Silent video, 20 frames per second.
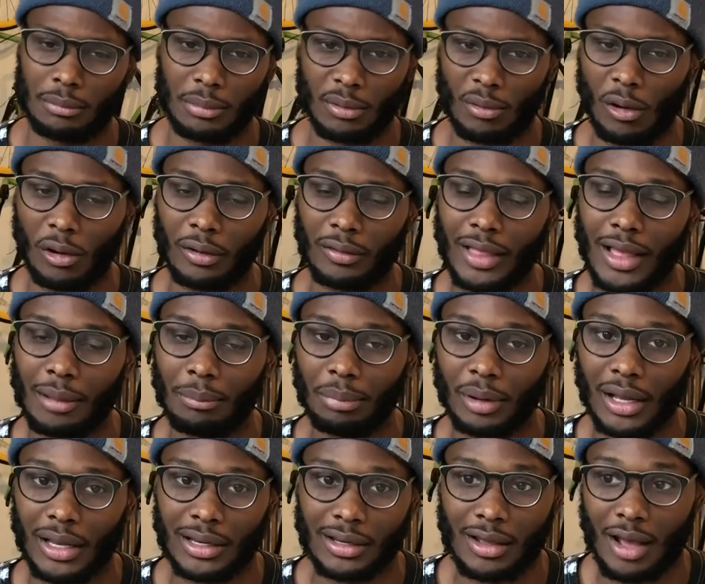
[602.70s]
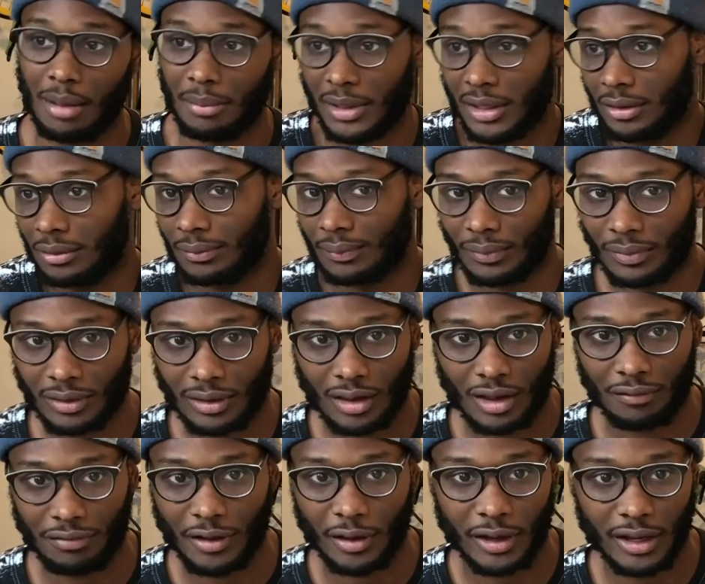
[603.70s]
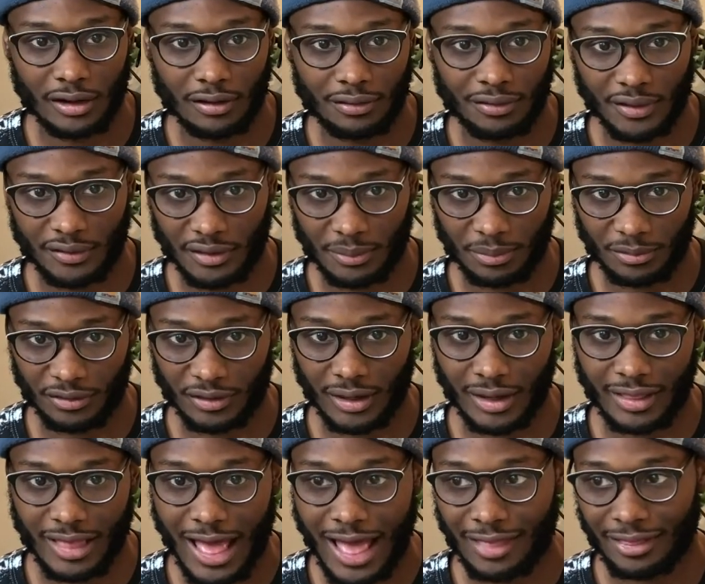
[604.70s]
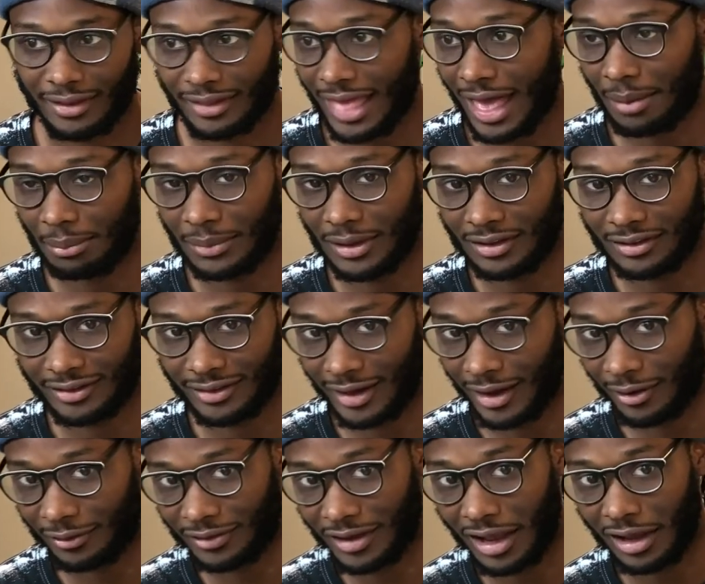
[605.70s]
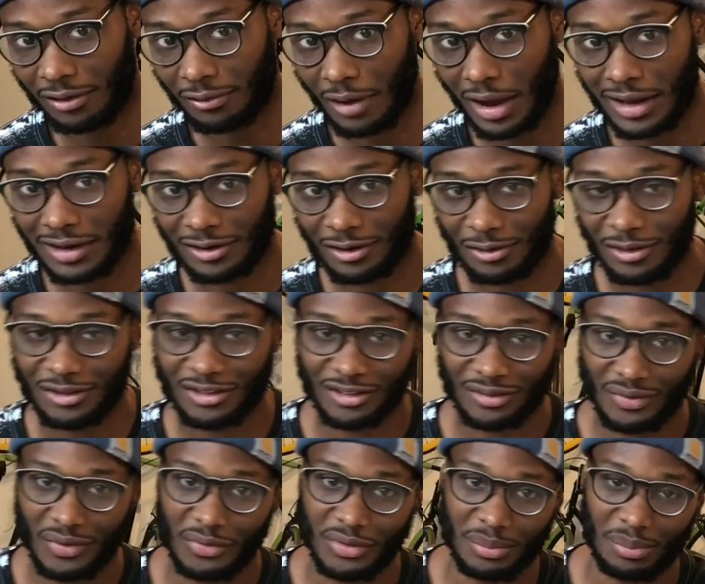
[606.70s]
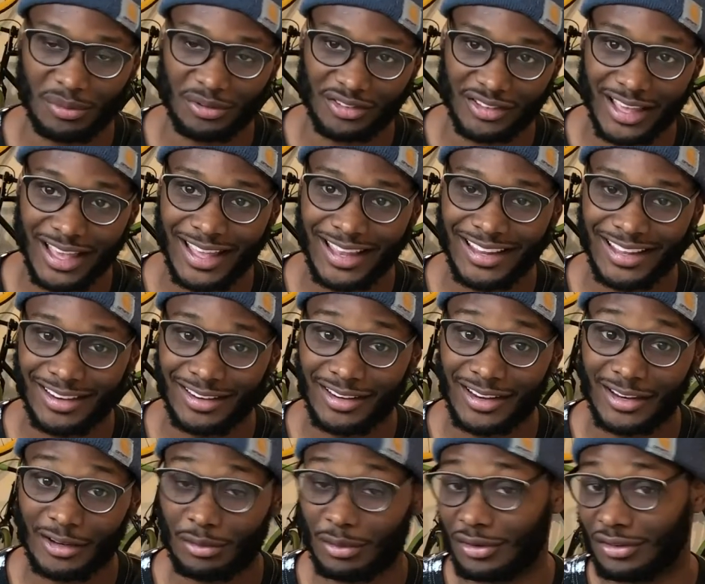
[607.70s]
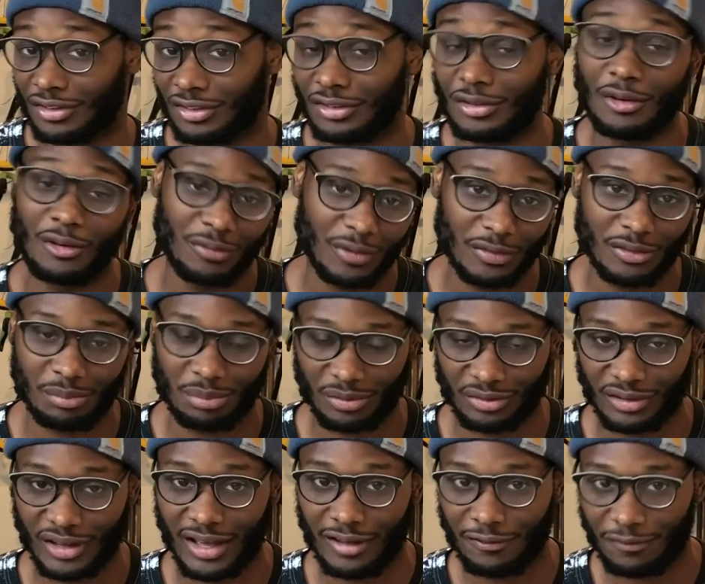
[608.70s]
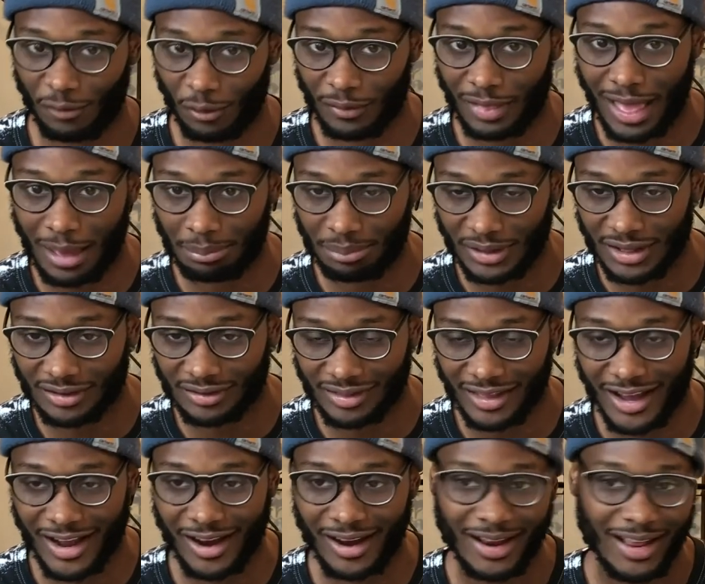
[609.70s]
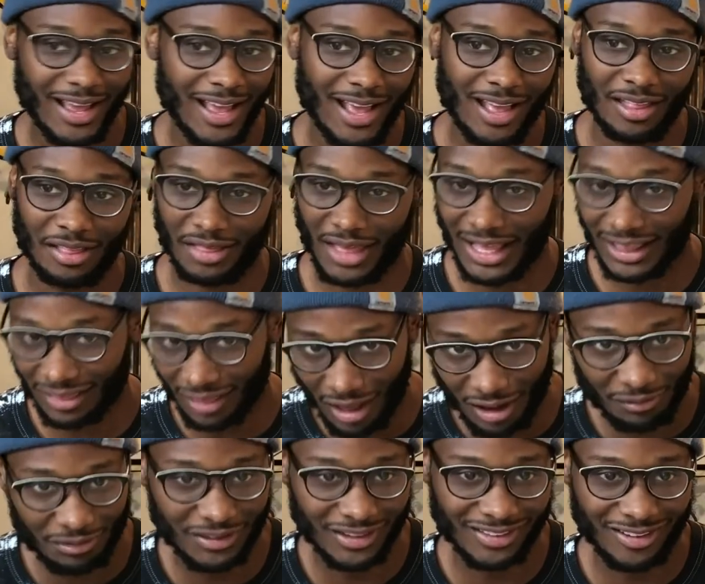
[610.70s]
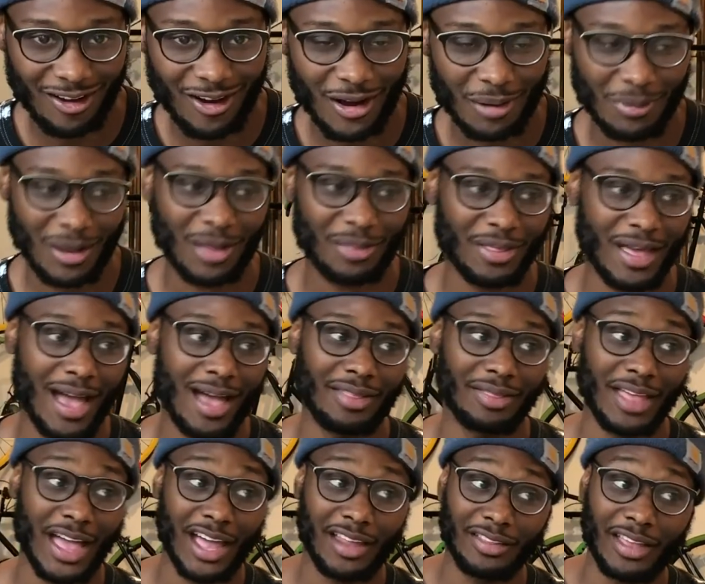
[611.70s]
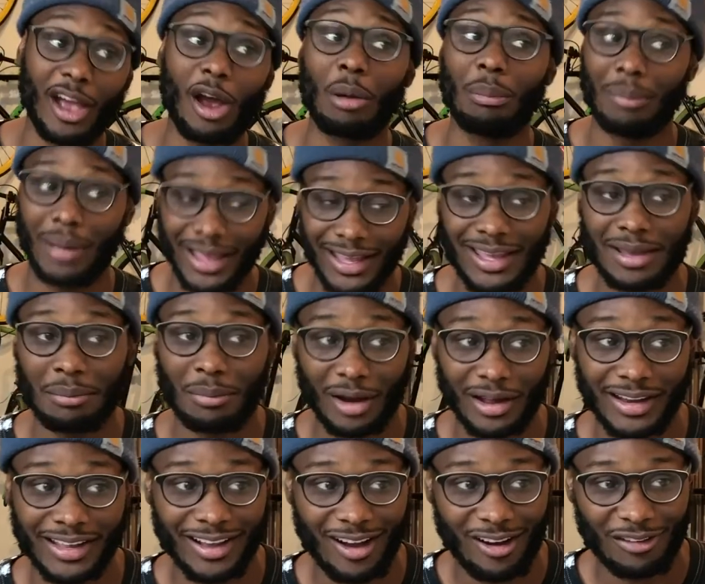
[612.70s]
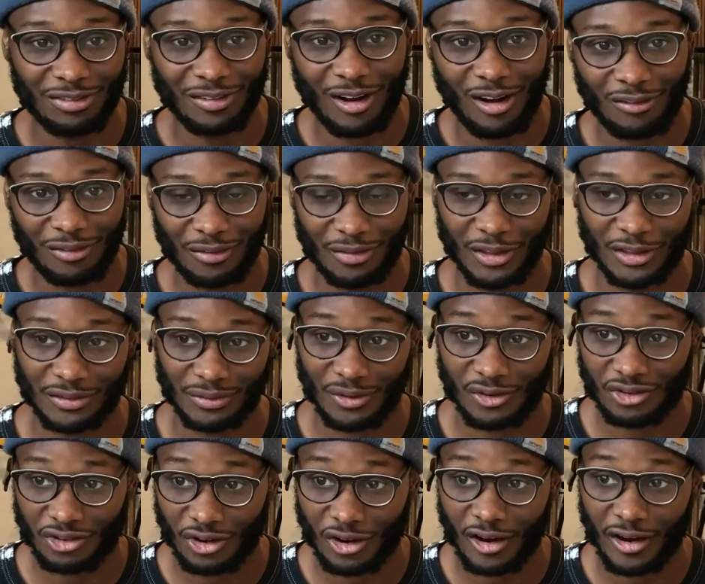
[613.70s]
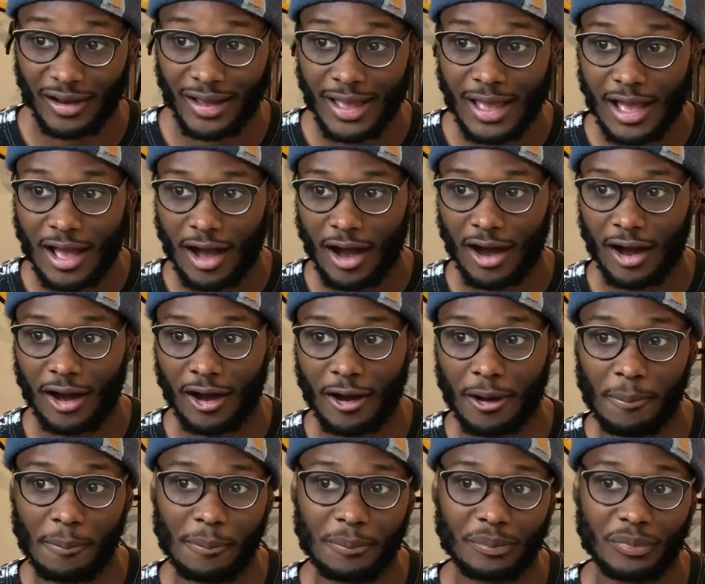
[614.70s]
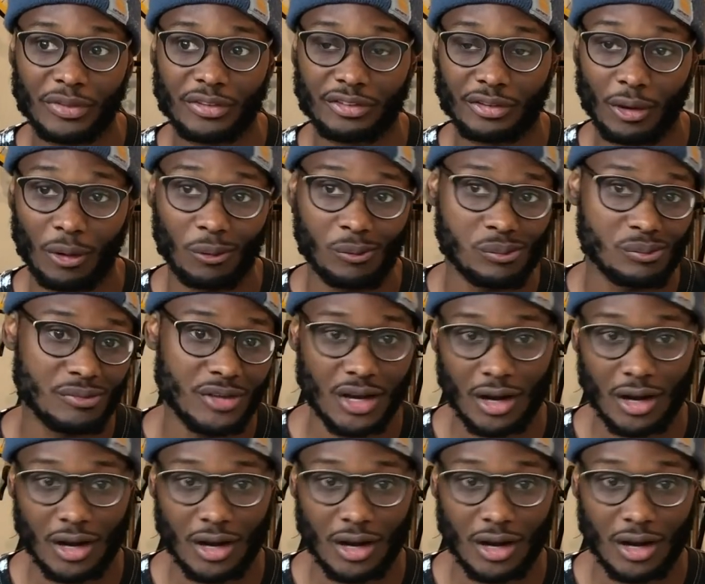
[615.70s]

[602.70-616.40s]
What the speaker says: be wrong on that, but I mean, if they're getting 50% of that, then that means their take rate increases 50%, increases to 50% for that piece there. They love to talk about that. That they are making money off of this for sure. So